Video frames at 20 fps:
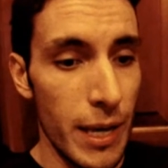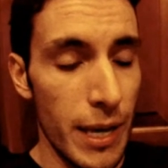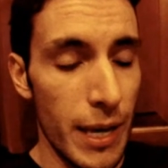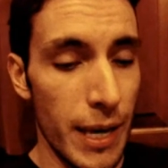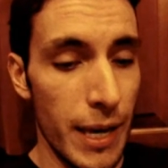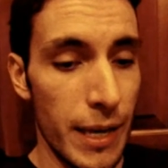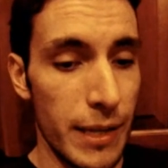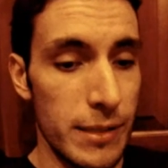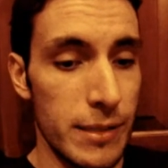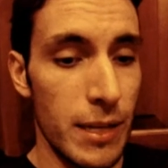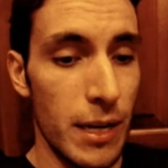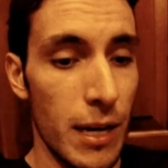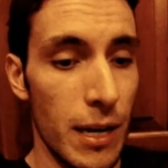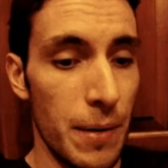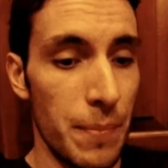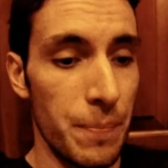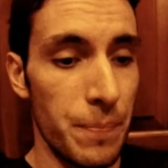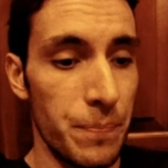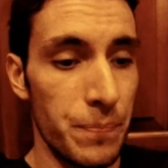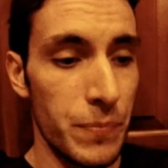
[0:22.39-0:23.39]

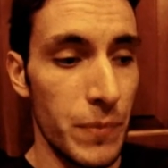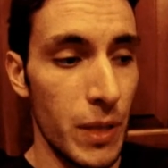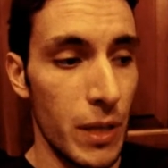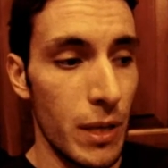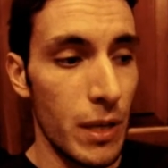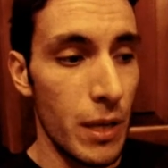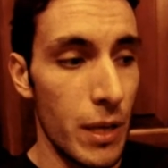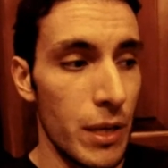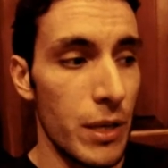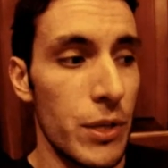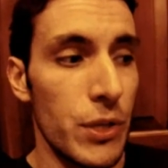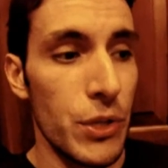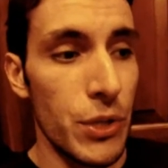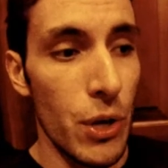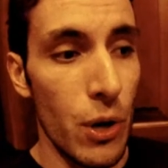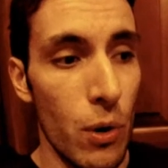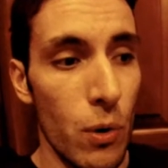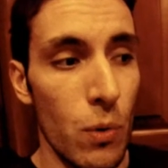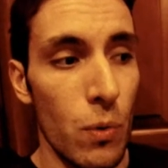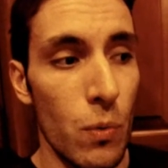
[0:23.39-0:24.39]
and you
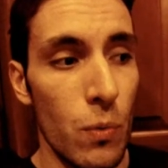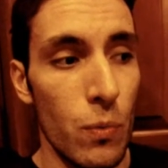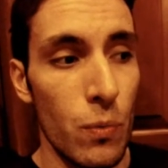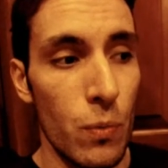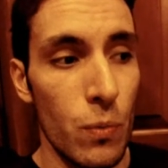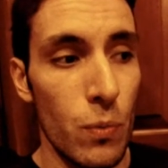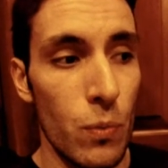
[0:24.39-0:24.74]
know,